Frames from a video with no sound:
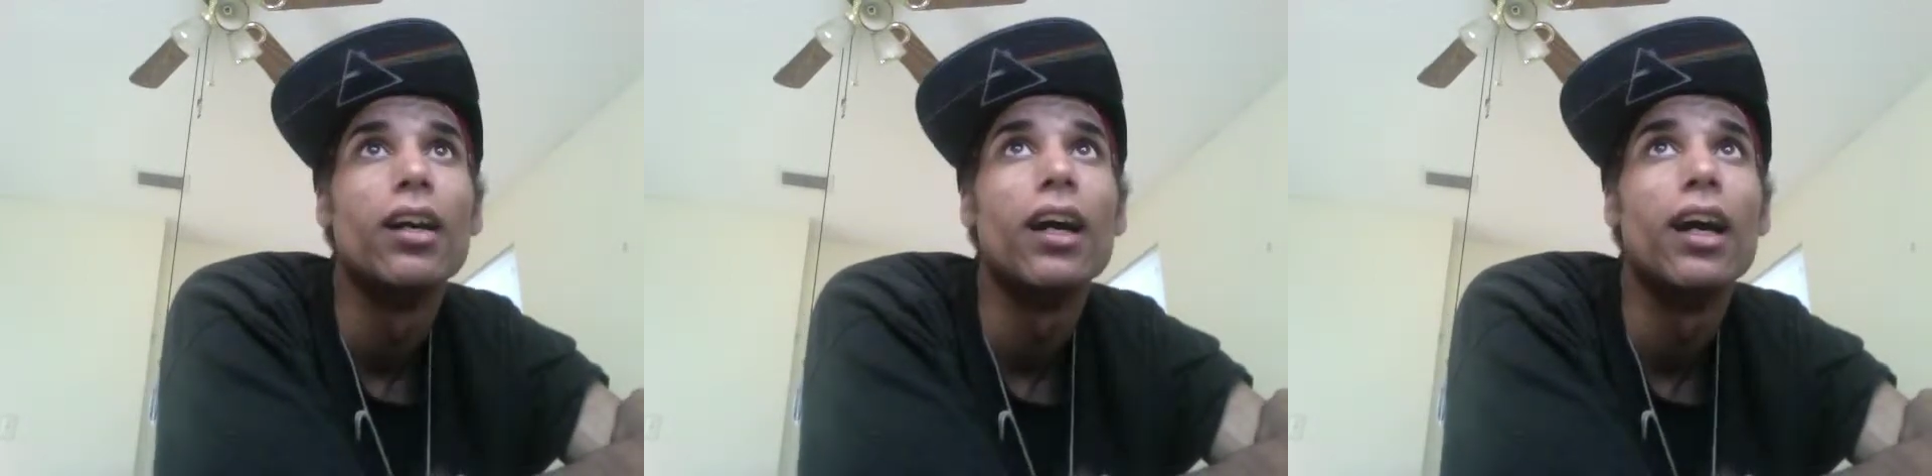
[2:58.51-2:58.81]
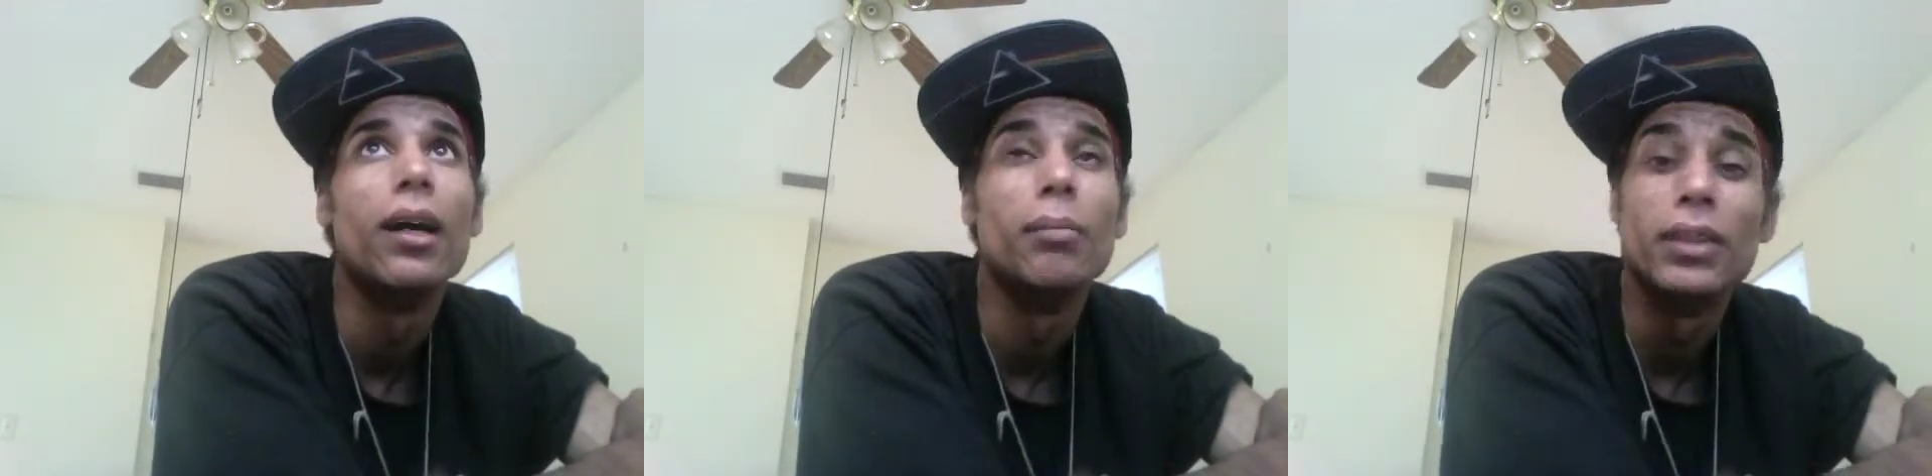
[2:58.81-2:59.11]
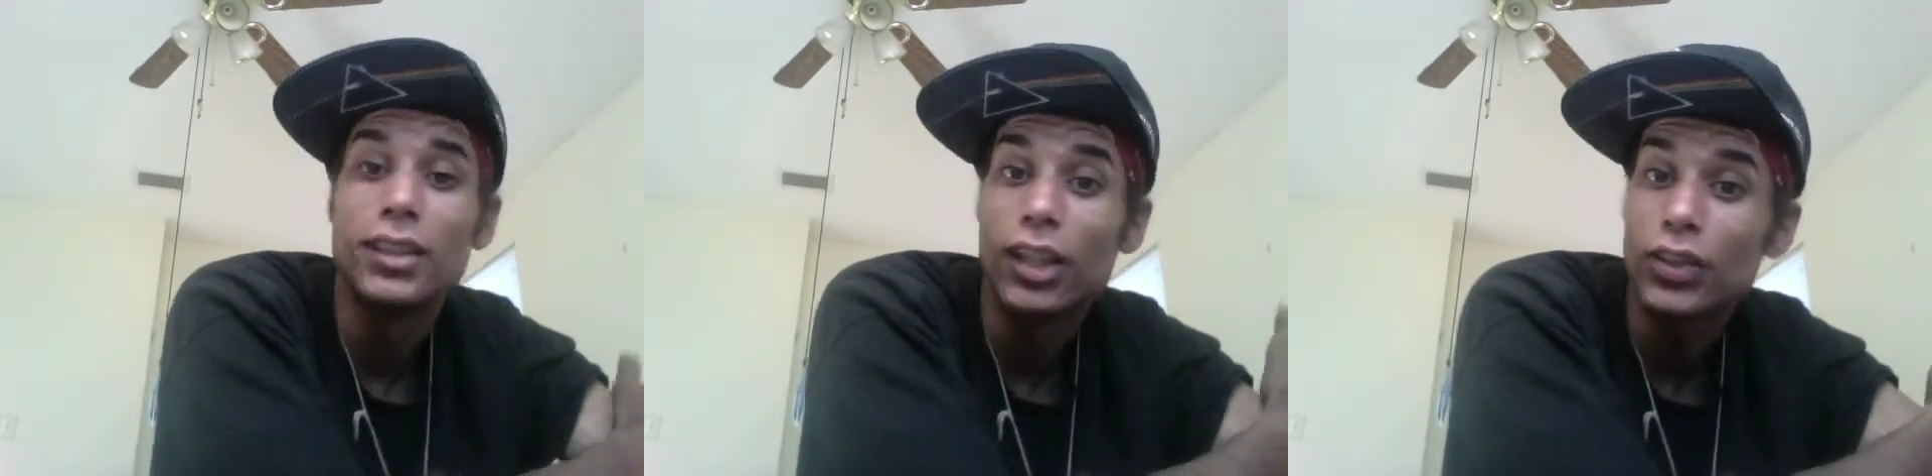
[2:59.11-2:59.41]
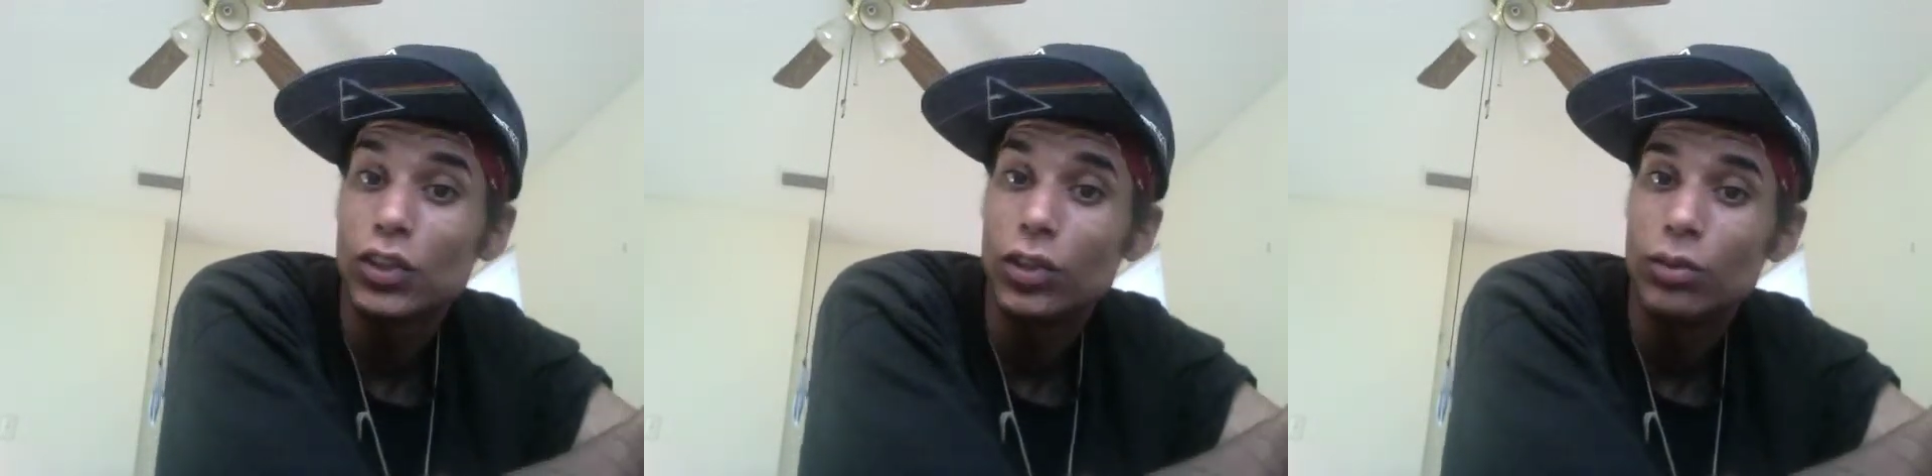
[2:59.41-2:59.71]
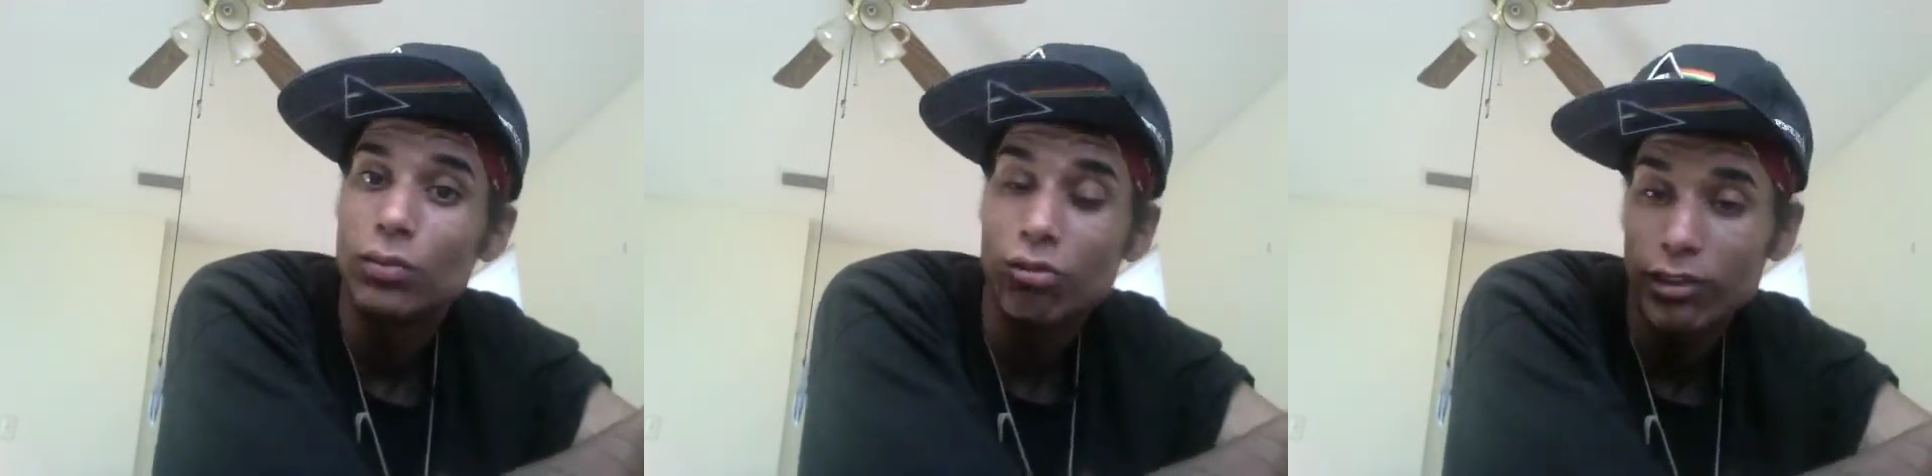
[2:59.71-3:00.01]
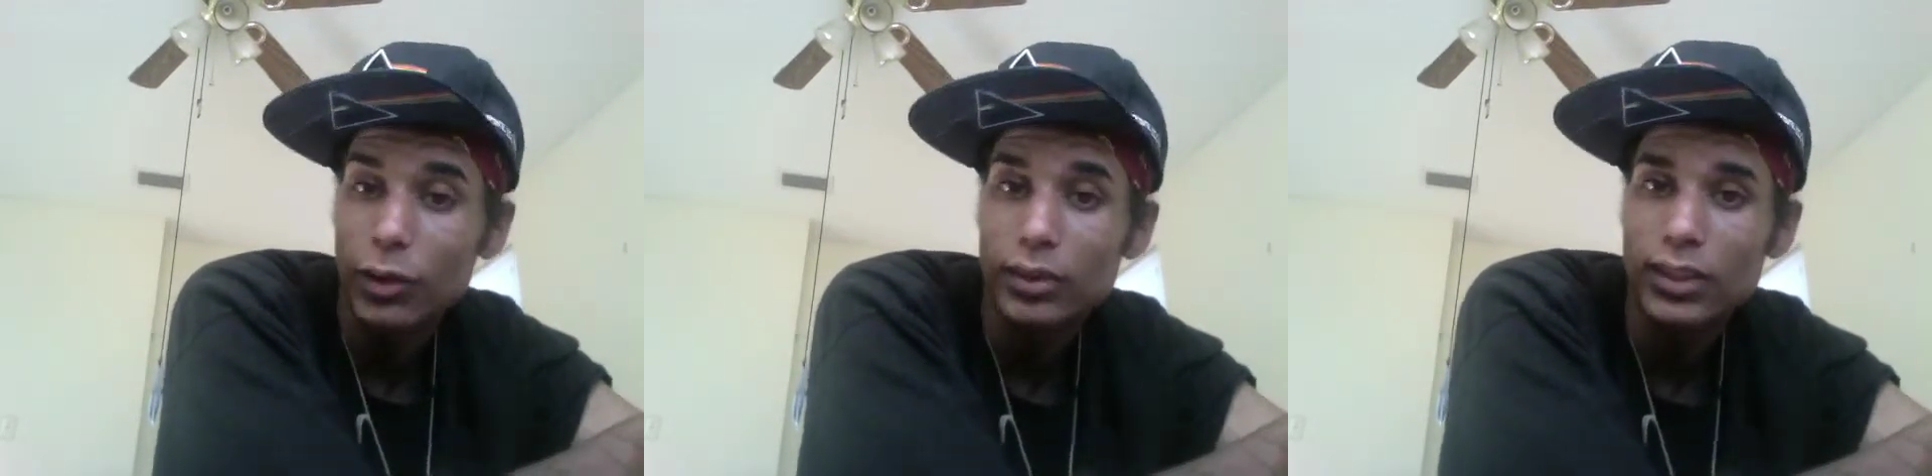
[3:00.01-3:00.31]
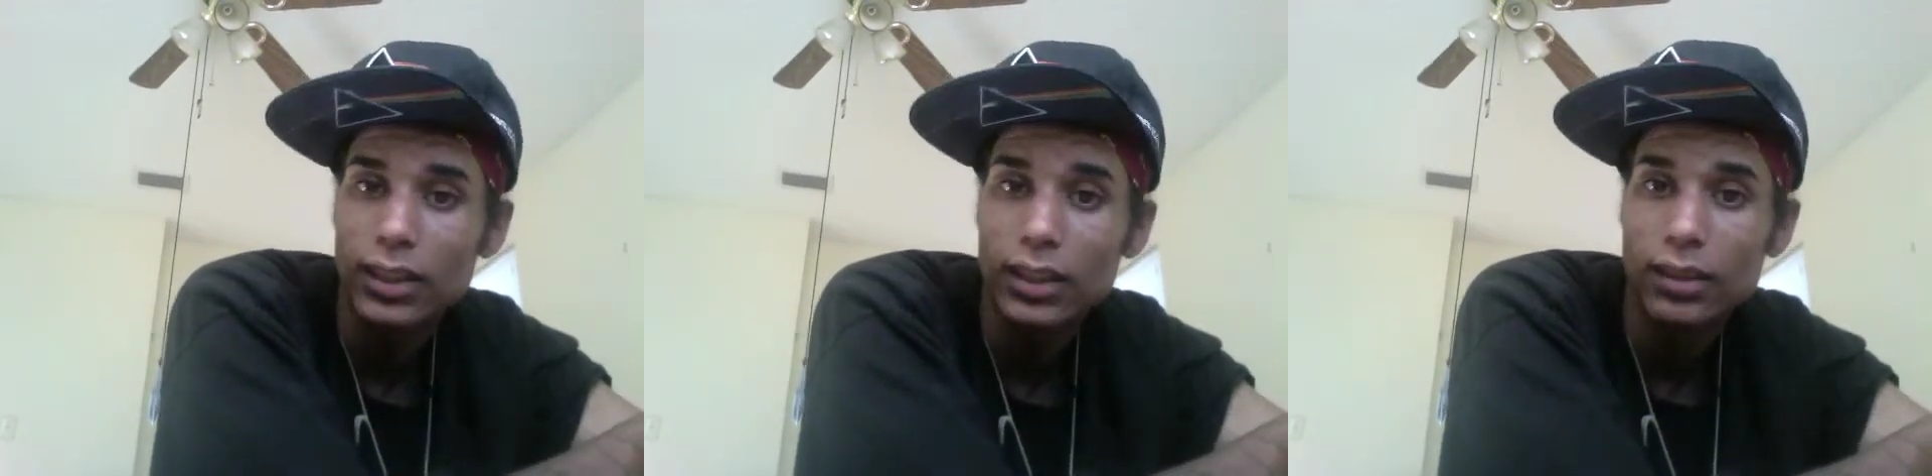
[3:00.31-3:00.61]
It's also
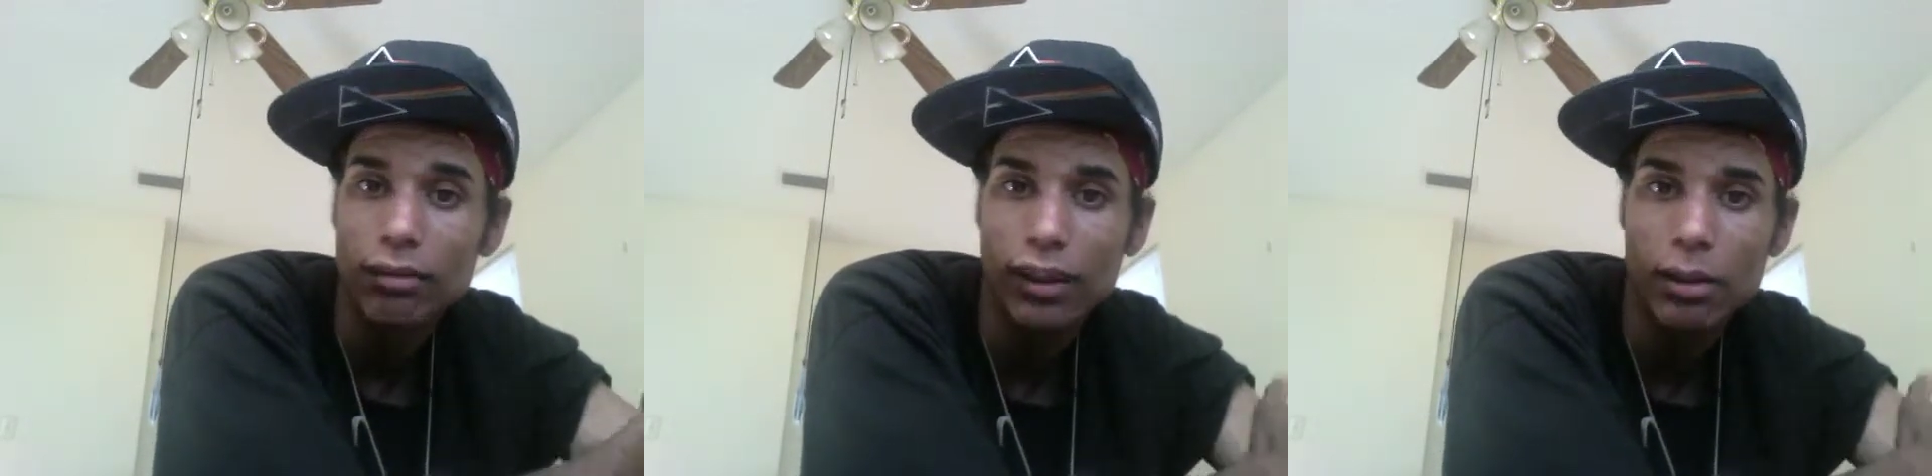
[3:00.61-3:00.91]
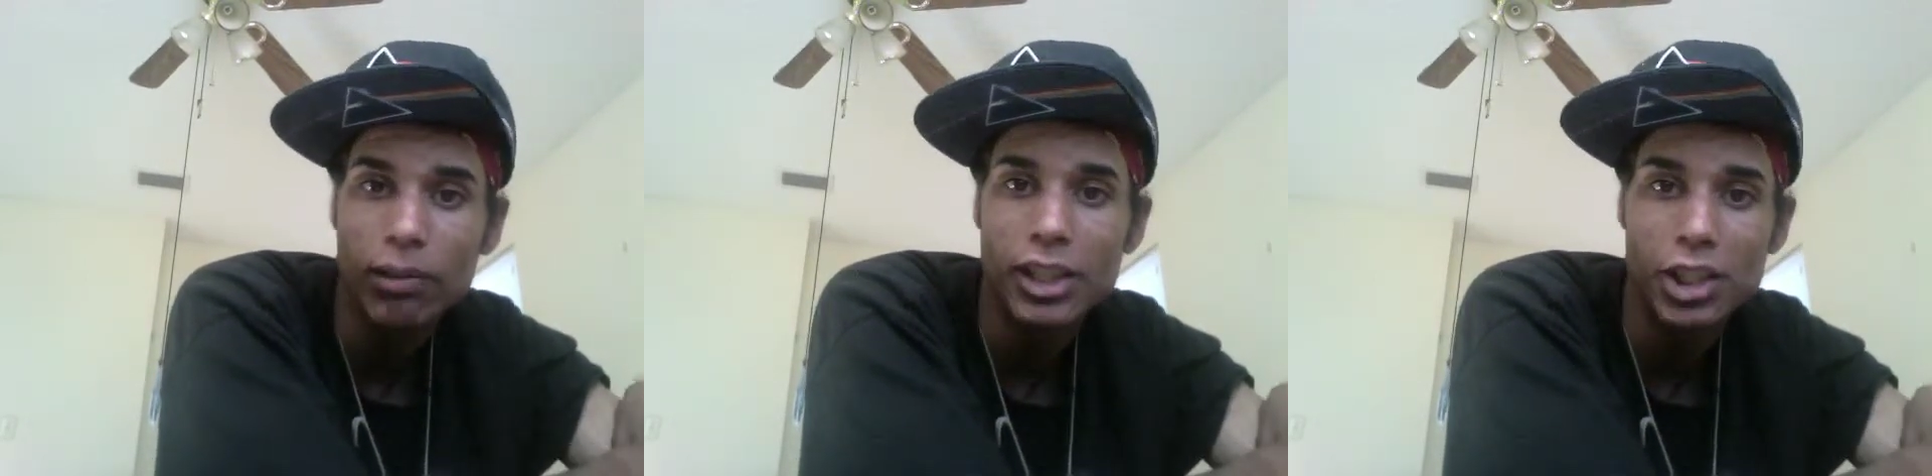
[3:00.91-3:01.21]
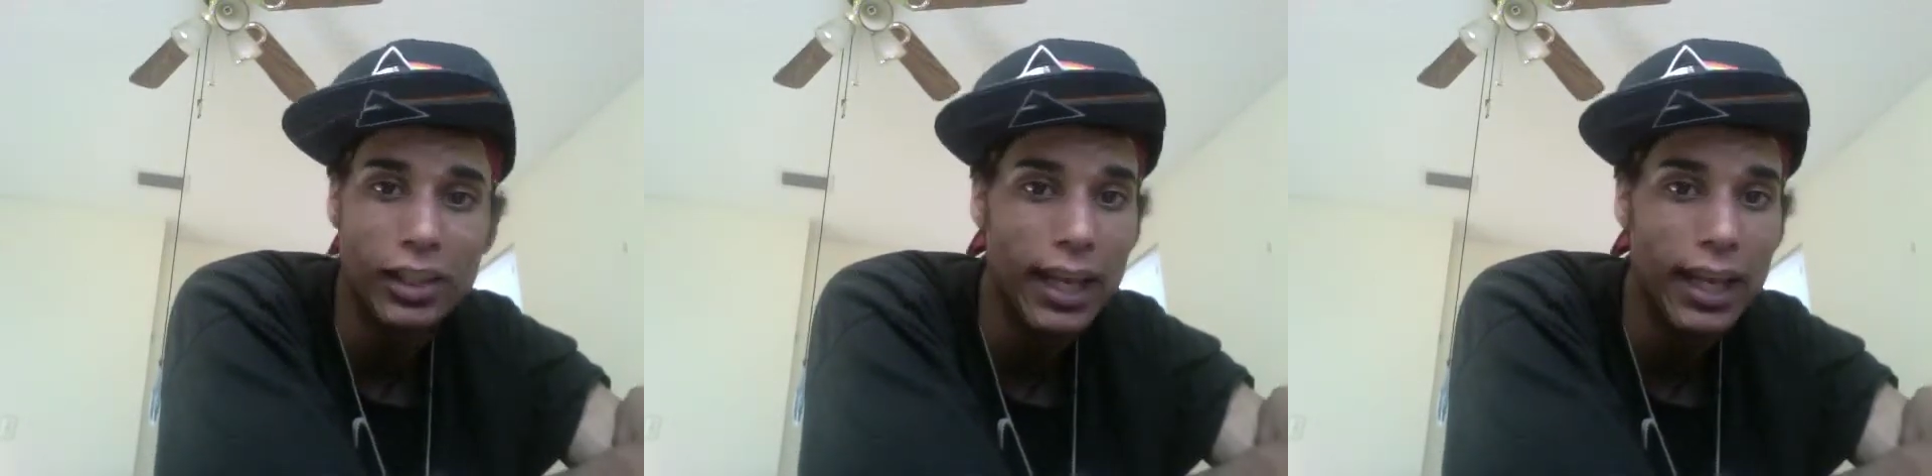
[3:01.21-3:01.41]
frequency and vibration.